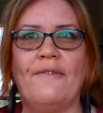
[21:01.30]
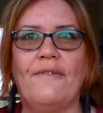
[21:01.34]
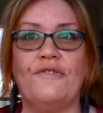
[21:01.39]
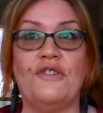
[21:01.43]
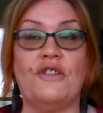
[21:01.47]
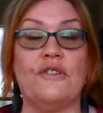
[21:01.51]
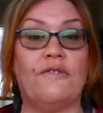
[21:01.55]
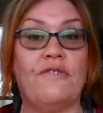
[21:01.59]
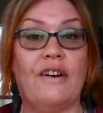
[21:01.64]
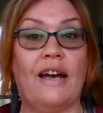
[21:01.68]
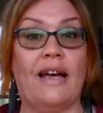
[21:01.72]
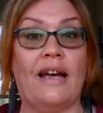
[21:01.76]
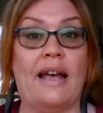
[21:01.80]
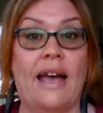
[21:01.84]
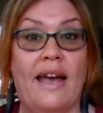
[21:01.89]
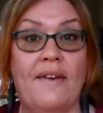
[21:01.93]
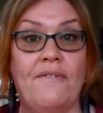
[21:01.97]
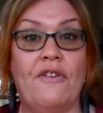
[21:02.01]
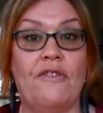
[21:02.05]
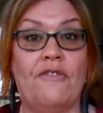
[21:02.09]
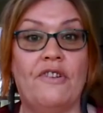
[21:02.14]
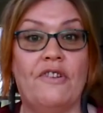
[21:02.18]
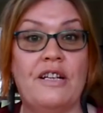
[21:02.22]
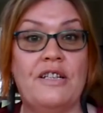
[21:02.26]
have
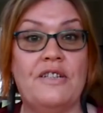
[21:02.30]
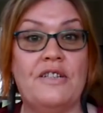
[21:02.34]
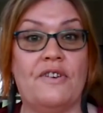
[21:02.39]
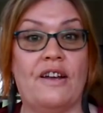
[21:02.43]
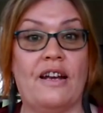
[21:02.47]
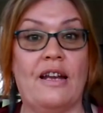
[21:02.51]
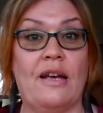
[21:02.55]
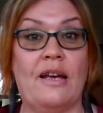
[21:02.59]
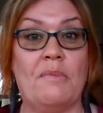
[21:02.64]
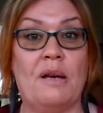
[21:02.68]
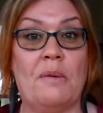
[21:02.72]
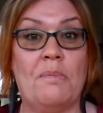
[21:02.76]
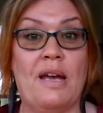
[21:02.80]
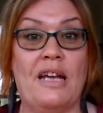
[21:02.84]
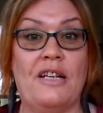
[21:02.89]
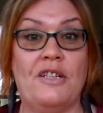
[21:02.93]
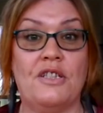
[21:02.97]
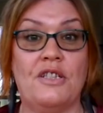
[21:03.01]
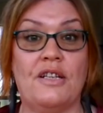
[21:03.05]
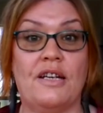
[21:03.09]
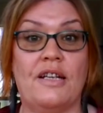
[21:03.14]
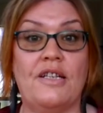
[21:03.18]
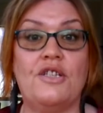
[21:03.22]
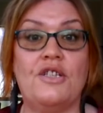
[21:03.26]
a very developed
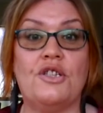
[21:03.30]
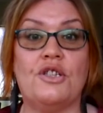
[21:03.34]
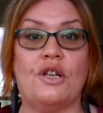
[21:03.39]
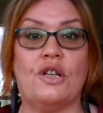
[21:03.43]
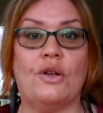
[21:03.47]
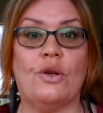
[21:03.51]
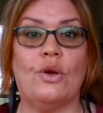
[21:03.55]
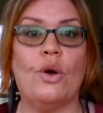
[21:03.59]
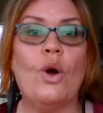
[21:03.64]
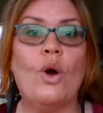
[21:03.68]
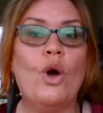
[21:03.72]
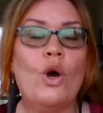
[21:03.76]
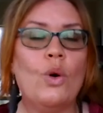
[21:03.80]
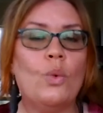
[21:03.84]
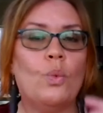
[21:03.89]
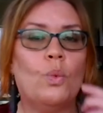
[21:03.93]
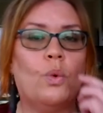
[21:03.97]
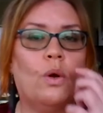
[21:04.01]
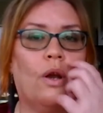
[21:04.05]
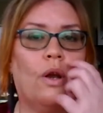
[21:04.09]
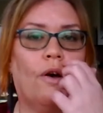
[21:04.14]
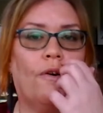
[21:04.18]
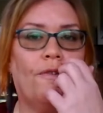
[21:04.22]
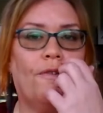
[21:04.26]
imagination
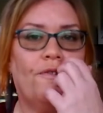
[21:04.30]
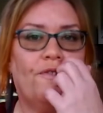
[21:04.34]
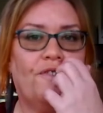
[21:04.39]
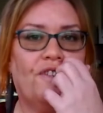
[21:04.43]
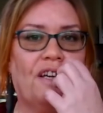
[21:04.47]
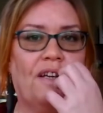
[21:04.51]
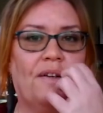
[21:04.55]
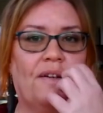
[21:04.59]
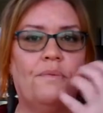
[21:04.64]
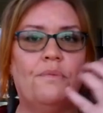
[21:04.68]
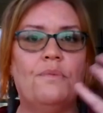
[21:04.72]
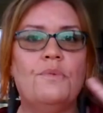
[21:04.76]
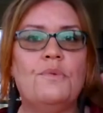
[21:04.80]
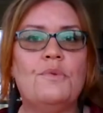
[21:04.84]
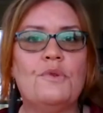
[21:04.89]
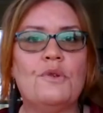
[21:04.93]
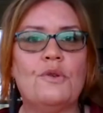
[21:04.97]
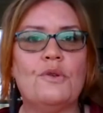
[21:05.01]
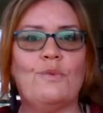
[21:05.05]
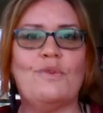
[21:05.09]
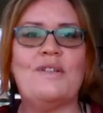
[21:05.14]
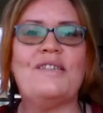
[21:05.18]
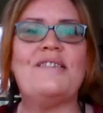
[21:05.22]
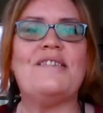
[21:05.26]
will often
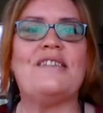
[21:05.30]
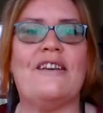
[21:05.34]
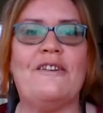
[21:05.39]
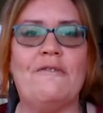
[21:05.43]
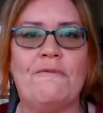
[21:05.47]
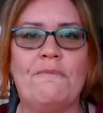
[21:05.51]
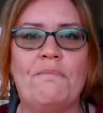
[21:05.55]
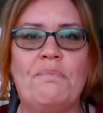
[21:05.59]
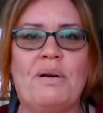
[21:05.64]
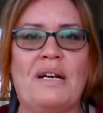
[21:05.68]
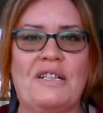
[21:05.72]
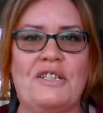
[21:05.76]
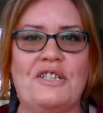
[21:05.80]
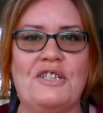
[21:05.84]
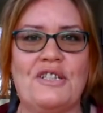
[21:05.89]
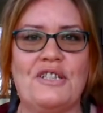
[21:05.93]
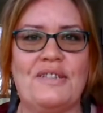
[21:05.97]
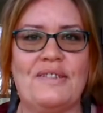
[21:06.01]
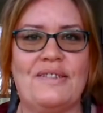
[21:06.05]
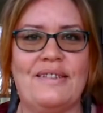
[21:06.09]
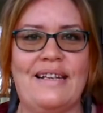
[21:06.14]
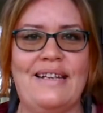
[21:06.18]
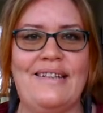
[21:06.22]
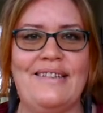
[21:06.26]
receive
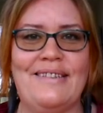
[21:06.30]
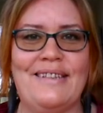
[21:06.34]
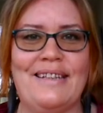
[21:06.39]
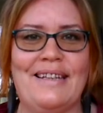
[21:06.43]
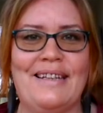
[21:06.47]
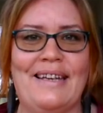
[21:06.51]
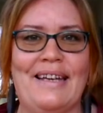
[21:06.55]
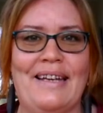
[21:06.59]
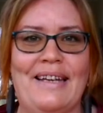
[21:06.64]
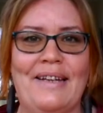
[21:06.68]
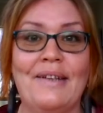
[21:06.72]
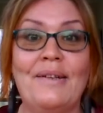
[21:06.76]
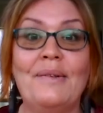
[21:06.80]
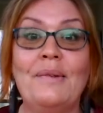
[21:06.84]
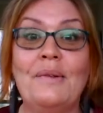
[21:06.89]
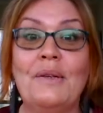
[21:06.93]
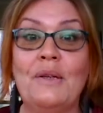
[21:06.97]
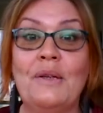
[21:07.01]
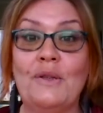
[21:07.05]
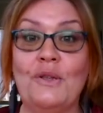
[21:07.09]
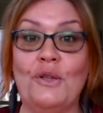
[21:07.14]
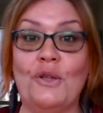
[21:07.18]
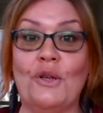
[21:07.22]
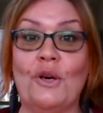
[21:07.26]
pictures easily,
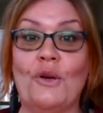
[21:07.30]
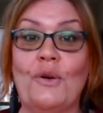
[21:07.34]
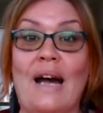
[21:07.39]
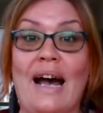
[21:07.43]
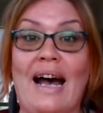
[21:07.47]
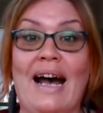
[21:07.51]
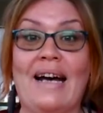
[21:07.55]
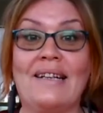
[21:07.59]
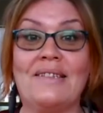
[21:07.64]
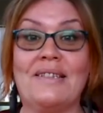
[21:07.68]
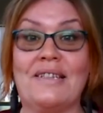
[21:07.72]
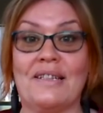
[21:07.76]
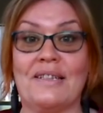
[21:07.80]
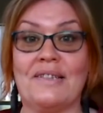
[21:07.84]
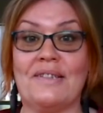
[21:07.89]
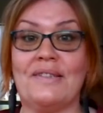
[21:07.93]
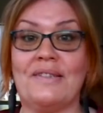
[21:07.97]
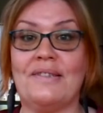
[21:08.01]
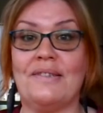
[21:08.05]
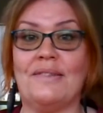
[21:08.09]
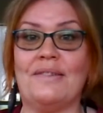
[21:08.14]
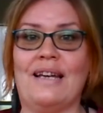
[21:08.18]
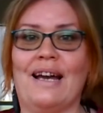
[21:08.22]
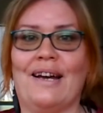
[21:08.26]

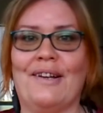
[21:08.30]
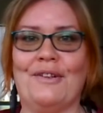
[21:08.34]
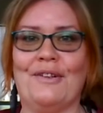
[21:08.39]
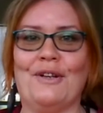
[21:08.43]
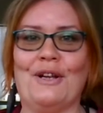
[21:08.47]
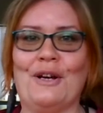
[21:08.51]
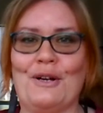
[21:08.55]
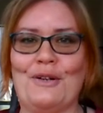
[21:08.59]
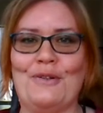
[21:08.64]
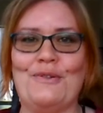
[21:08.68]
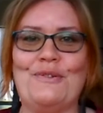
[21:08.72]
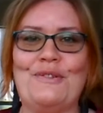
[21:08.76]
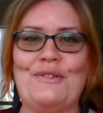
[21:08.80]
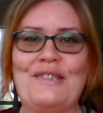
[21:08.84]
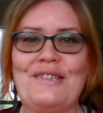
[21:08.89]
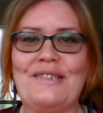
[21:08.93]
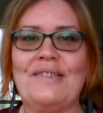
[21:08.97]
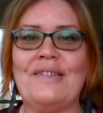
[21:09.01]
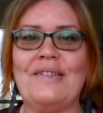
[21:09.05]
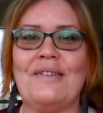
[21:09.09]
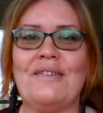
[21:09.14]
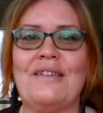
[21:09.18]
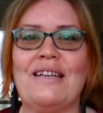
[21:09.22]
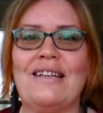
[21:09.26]
artists,
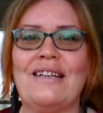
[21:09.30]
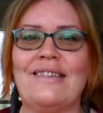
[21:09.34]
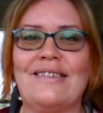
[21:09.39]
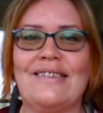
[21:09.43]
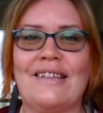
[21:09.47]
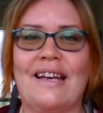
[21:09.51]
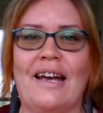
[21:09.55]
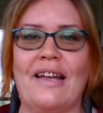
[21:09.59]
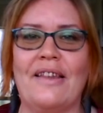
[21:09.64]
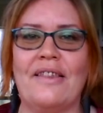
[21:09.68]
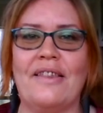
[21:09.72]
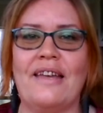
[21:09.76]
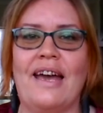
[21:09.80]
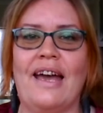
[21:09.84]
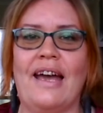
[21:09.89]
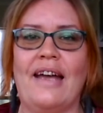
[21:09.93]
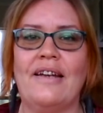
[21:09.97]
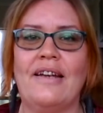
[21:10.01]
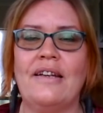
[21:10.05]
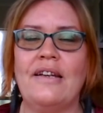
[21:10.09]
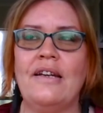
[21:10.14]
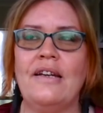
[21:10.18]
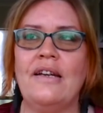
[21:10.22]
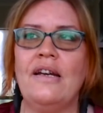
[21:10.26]
downloads, things like
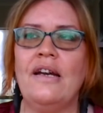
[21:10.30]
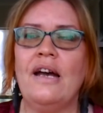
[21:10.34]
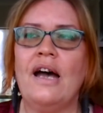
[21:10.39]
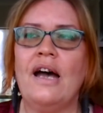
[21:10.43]
that.